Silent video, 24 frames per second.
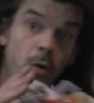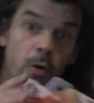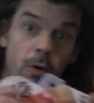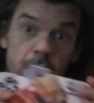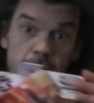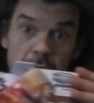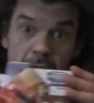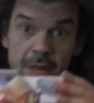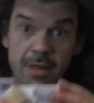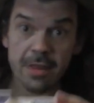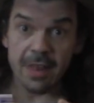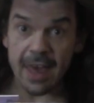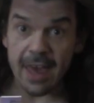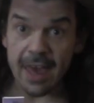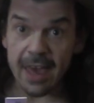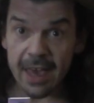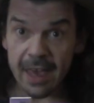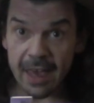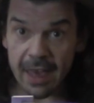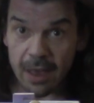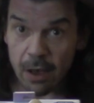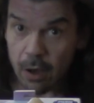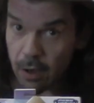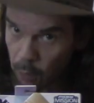Wars
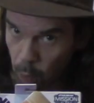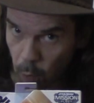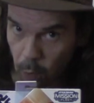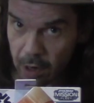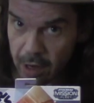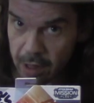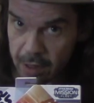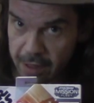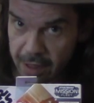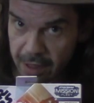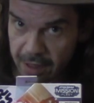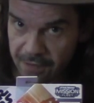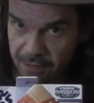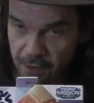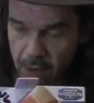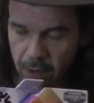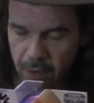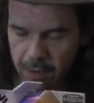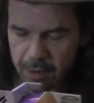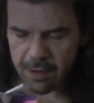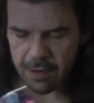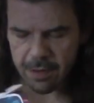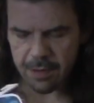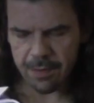thing. What is this,
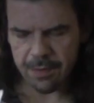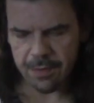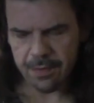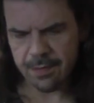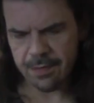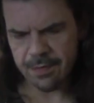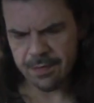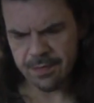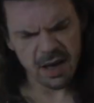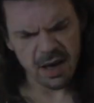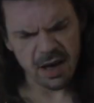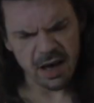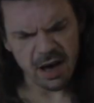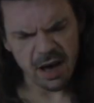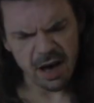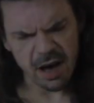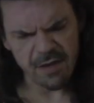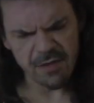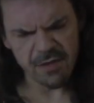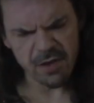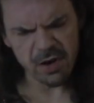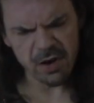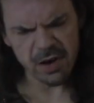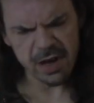folks? A
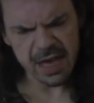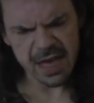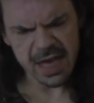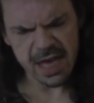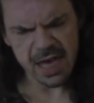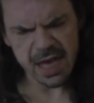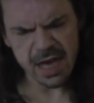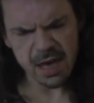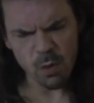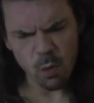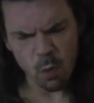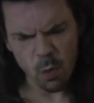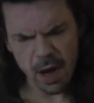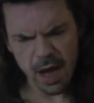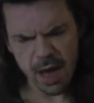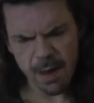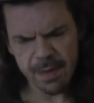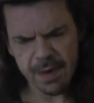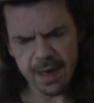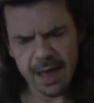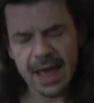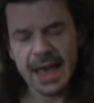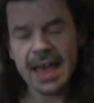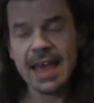Hover
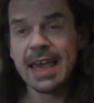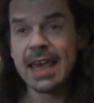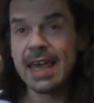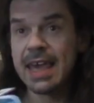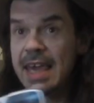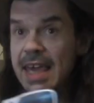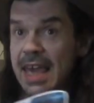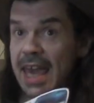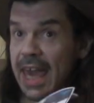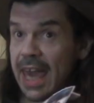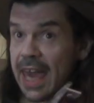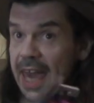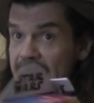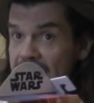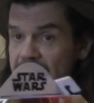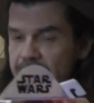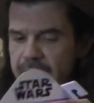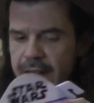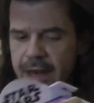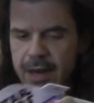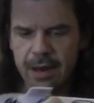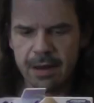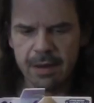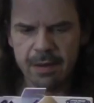E-Web
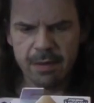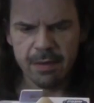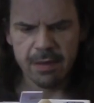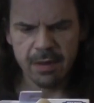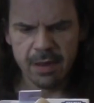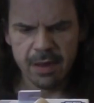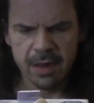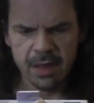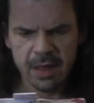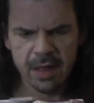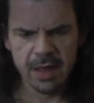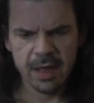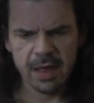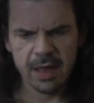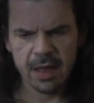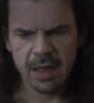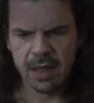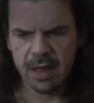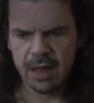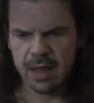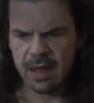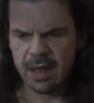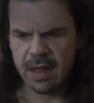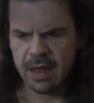Cannon.
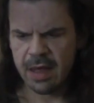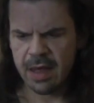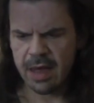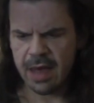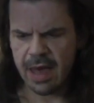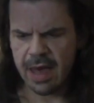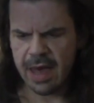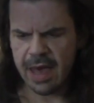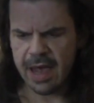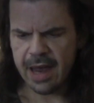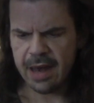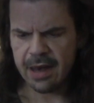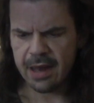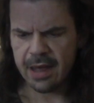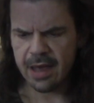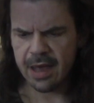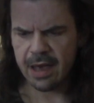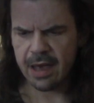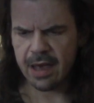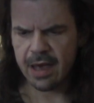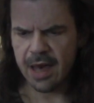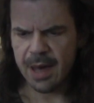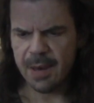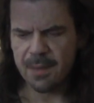And
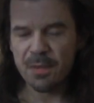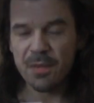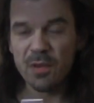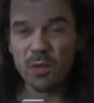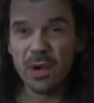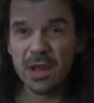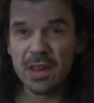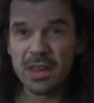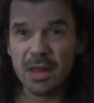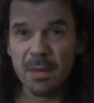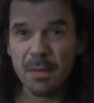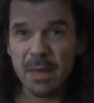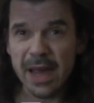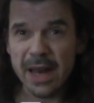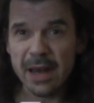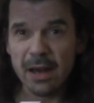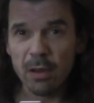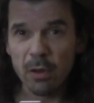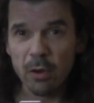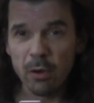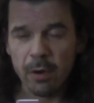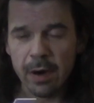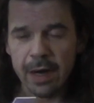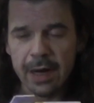it comes with the
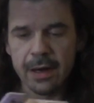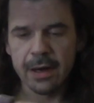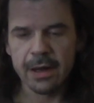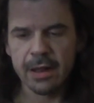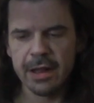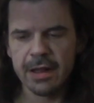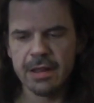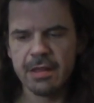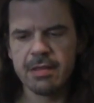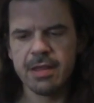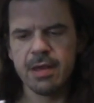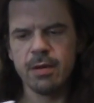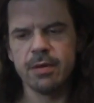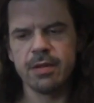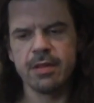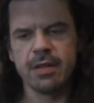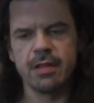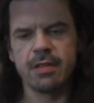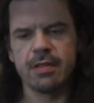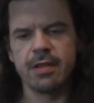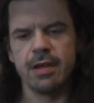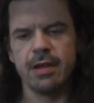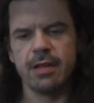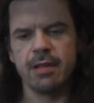Mandalorian. Let's see what
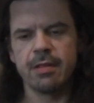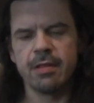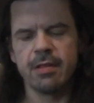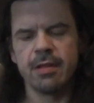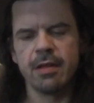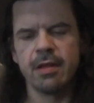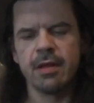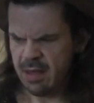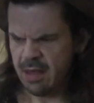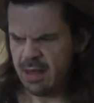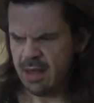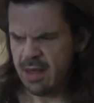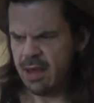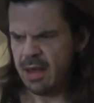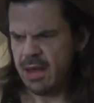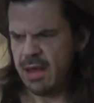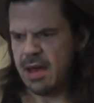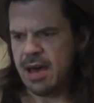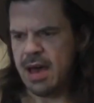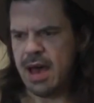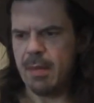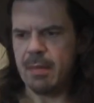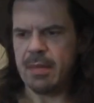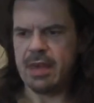this
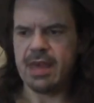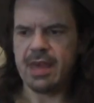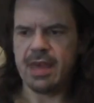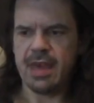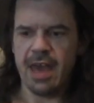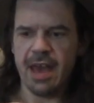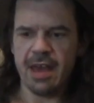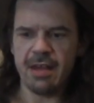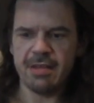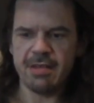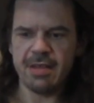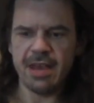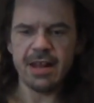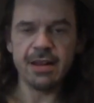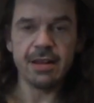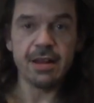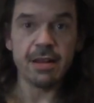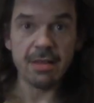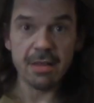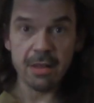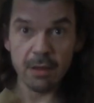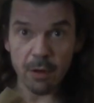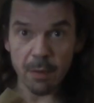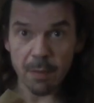is. Guessing
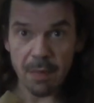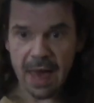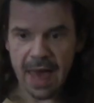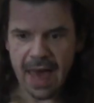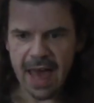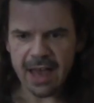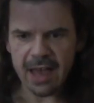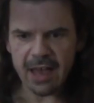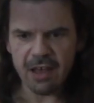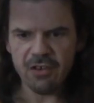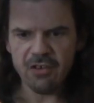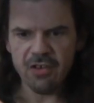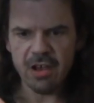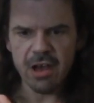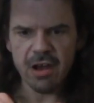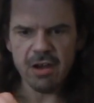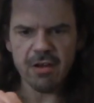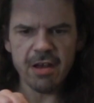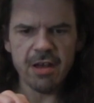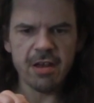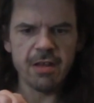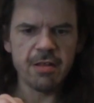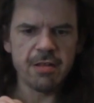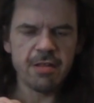this little package here
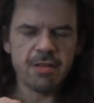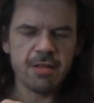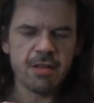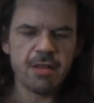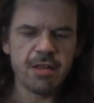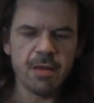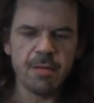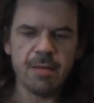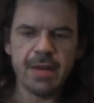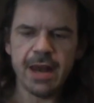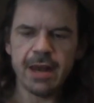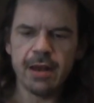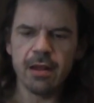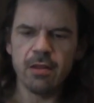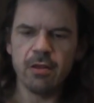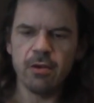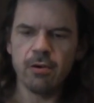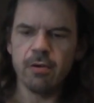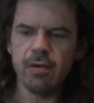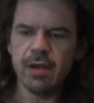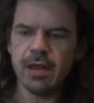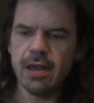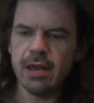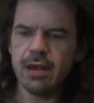is the
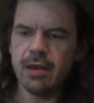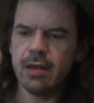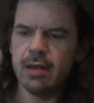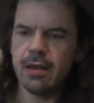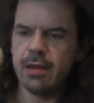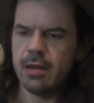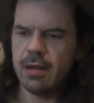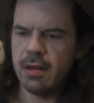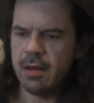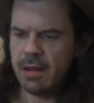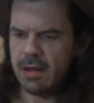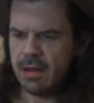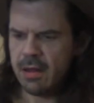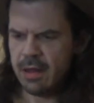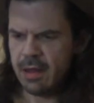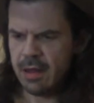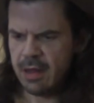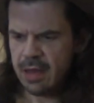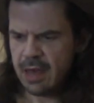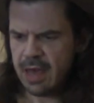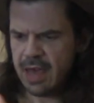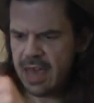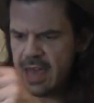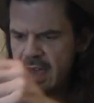Mandalorian?
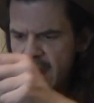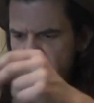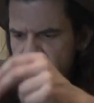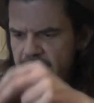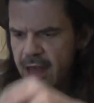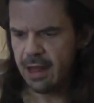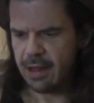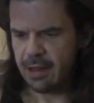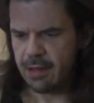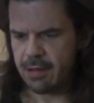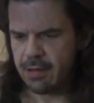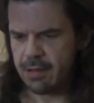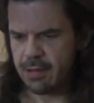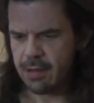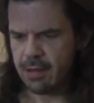It is.